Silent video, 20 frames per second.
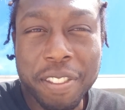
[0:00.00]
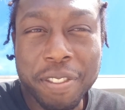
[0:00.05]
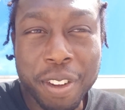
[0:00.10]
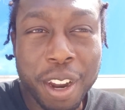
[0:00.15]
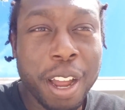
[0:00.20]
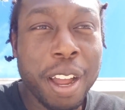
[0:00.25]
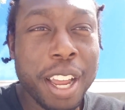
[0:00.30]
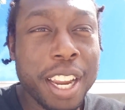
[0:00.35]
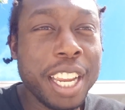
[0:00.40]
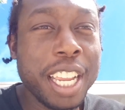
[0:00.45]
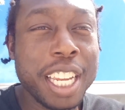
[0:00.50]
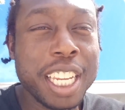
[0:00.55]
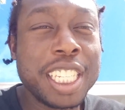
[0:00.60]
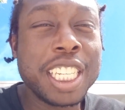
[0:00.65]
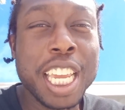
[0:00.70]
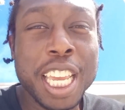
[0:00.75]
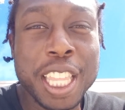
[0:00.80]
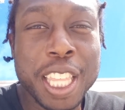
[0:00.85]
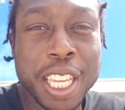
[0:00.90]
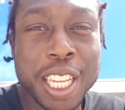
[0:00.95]
but I need to
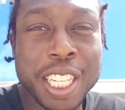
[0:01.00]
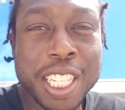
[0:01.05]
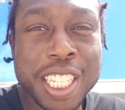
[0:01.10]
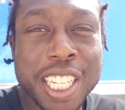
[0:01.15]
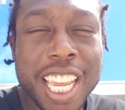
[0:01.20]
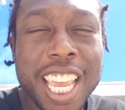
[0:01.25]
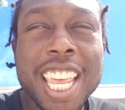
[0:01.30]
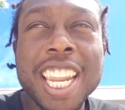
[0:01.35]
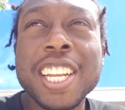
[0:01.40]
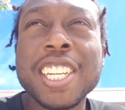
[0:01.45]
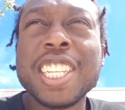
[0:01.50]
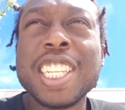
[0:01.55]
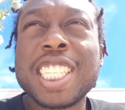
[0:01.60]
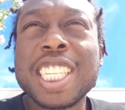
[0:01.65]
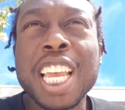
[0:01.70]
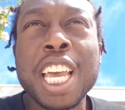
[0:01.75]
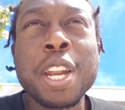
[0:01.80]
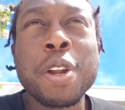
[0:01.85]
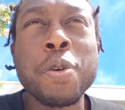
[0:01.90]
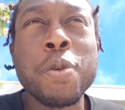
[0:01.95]
say this. And it was
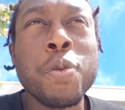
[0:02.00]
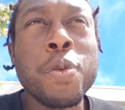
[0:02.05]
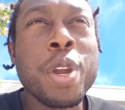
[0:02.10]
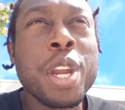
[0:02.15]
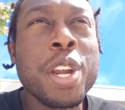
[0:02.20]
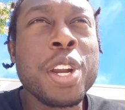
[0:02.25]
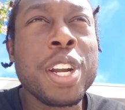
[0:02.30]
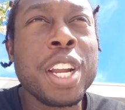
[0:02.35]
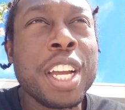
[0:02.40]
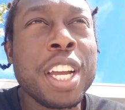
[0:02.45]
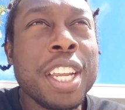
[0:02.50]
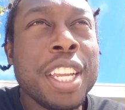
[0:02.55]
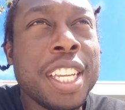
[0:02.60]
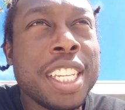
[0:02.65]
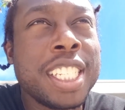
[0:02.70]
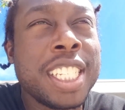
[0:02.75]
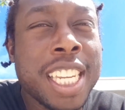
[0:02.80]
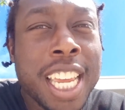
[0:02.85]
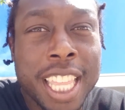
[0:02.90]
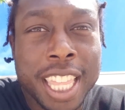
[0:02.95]
just kind of weird how
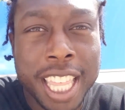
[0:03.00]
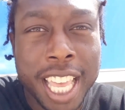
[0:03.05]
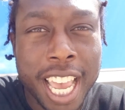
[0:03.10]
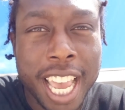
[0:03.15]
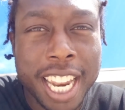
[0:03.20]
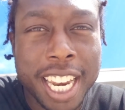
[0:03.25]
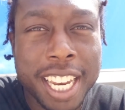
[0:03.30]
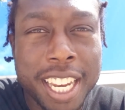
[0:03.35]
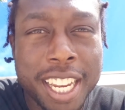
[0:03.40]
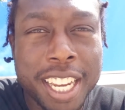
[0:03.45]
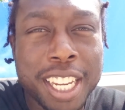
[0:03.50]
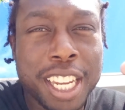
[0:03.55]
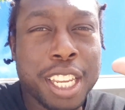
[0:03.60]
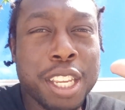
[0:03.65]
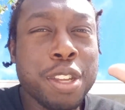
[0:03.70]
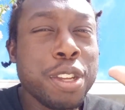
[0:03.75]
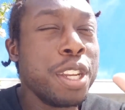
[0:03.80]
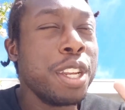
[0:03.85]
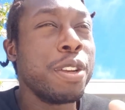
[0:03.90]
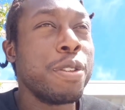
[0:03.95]
he said that. He's
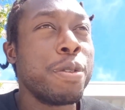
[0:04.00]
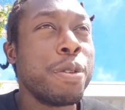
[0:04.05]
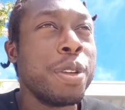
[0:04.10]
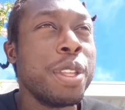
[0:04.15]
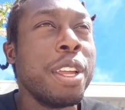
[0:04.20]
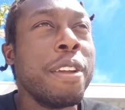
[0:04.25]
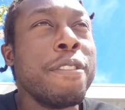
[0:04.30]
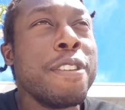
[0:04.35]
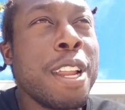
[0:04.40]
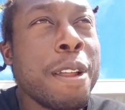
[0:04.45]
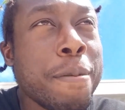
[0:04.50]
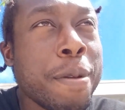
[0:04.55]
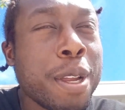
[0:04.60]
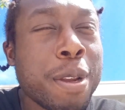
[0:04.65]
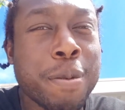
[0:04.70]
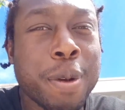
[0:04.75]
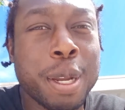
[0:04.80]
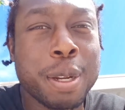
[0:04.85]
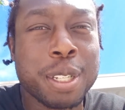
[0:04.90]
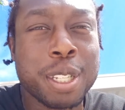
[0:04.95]
like, you're not
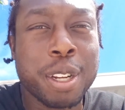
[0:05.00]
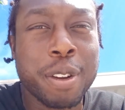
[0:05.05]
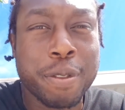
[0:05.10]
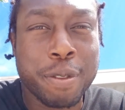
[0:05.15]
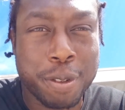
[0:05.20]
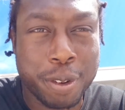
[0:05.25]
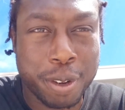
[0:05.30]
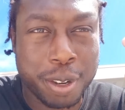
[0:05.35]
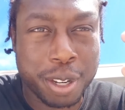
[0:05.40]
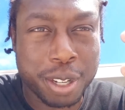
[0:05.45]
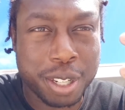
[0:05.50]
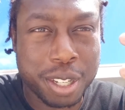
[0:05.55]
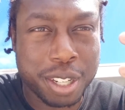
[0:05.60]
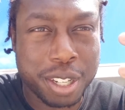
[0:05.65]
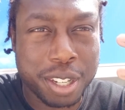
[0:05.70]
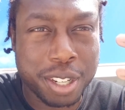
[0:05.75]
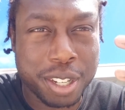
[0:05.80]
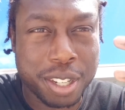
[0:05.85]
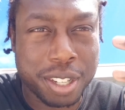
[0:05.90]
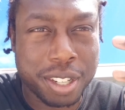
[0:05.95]
making it about yourself.
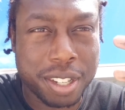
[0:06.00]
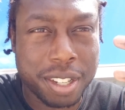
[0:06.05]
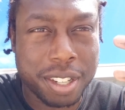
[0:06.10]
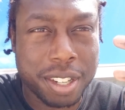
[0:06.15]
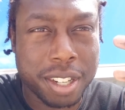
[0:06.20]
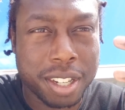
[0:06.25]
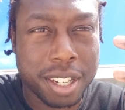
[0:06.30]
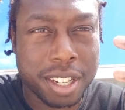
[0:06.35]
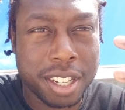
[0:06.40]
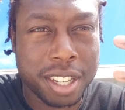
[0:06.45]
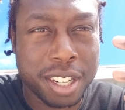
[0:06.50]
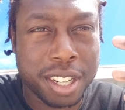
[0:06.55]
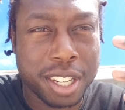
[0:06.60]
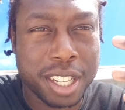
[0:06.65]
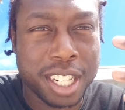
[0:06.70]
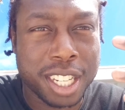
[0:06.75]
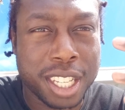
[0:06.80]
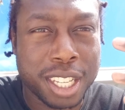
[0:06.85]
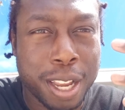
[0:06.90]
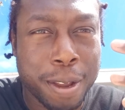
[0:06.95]

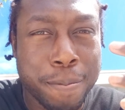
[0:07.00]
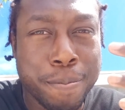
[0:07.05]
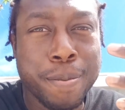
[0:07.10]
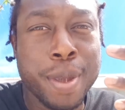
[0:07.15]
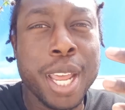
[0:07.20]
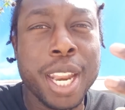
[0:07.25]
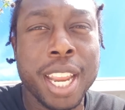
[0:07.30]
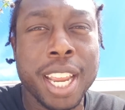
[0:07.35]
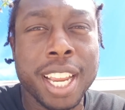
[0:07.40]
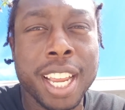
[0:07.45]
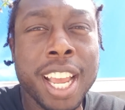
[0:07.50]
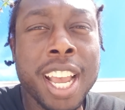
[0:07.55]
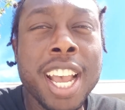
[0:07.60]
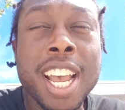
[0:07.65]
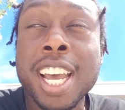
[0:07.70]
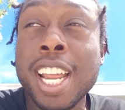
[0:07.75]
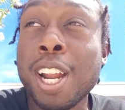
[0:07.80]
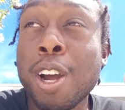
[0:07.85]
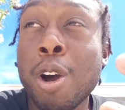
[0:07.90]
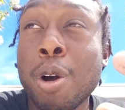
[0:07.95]
You're just admitting.
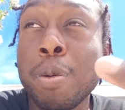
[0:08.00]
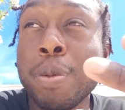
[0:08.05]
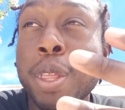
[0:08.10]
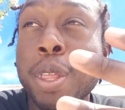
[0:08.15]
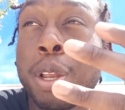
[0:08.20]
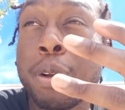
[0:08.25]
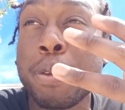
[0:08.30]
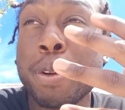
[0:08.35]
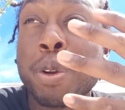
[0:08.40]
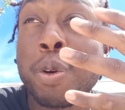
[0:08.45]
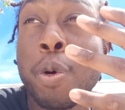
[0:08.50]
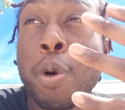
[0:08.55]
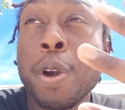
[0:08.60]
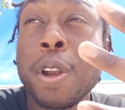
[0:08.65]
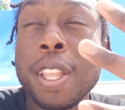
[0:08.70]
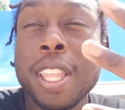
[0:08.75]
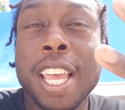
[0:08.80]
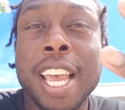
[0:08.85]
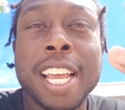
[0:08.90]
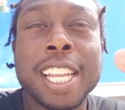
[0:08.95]
And I hope they
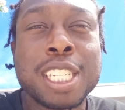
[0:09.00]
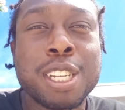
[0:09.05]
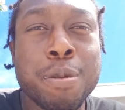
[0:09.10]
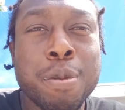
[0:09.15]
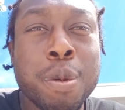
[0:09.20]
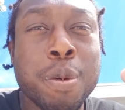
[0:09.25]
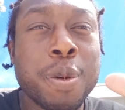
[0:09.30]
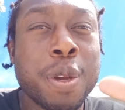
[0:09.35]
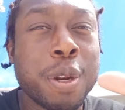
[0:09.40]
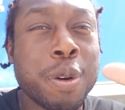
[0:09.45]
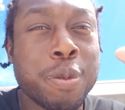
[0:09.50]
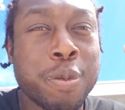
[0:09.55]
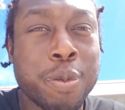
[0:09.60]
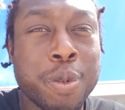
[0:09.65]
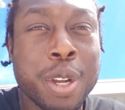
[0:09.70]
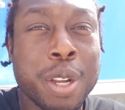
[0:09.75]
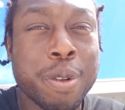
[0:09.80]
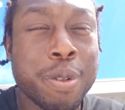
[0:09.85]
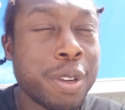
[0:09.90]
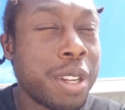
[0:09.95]
recorded that so people
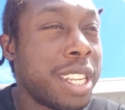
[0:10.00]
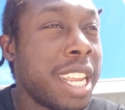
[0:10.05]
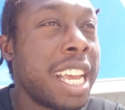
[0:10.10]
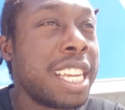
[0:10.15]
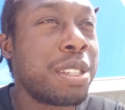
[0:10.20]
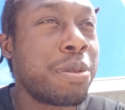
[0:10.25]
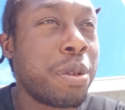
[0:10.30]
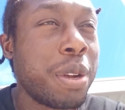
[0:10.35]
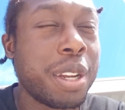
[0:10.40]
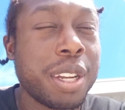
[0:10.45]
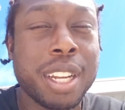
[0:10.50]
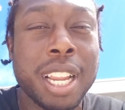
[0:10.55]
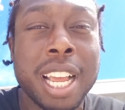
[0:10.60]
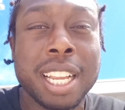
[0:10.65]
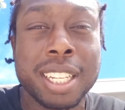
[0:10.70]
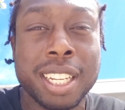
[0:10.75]
can rewatch